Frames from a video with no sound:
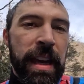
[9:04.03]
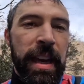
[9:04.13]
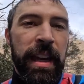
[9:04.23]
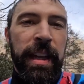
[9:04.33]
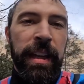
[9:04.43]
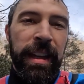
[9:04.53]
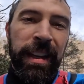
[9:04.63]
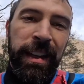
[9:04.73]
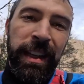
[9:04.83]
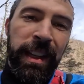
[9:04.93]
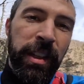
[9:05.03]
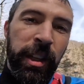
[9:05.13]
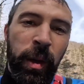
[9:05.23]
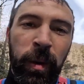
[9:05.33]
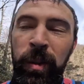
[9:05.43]
that you
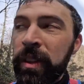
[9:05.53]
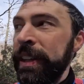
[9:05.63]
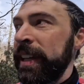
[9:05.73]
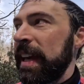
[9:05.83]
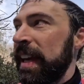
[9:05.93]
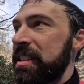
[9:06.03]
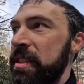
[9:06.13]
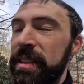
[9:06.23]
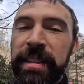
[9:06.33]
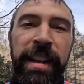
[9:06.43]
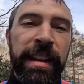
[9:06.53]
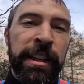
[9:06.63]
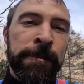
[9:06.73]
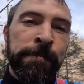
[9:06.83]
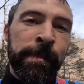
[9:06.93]
can only catch this
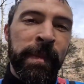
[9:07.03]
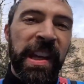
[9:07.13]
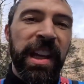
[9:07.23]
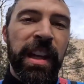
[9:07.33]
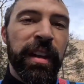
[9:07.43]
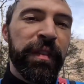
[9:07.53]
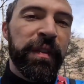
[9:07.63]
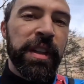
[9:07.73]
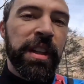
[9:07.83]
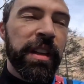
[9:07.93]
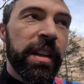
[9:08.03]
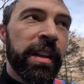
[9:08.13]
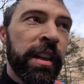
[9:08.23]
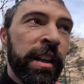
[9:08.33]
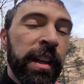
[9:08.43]
Eddy if you're
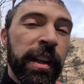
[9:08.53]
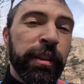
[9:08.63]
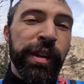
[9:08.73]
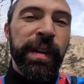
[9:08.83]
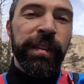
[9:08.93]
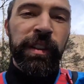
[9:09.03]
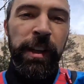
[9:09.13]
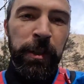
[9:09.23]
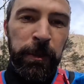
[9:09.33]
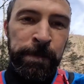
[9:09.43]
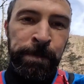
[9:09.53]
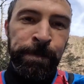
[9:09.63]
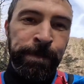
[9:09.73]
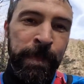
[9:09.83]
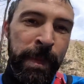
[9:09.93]
a Green River local.
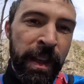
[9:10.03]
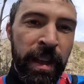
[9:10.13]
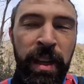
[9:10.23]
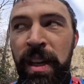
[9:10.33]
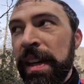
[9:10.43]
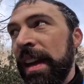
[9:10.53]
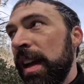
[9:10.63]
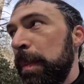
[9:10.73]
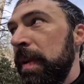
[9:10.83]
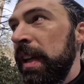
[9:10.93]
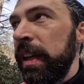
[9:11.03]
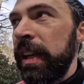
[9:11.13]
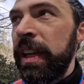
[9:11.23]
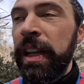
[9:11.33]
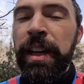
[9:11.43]

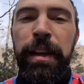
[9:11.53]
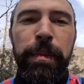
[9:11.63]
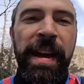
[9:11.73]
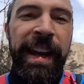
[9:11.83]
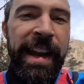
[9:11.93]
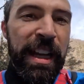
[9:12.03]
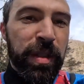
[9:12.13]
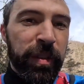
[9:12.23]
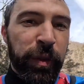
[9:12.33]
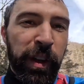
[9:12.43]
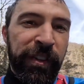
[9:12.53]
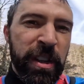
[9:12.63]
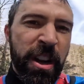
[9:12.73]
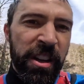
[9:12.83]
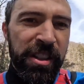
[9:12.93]
Been back in Nashville for a
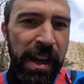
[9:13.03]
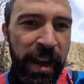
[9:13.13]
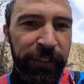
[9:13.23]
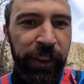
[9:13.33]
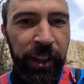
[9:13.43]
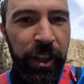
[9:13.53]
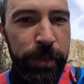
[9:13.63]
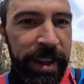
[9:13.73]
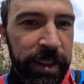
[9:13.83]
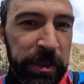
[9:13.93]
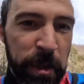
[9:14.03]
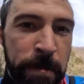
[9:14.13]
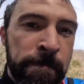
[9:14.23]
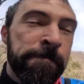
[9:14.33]
few years now, feeling good about this one.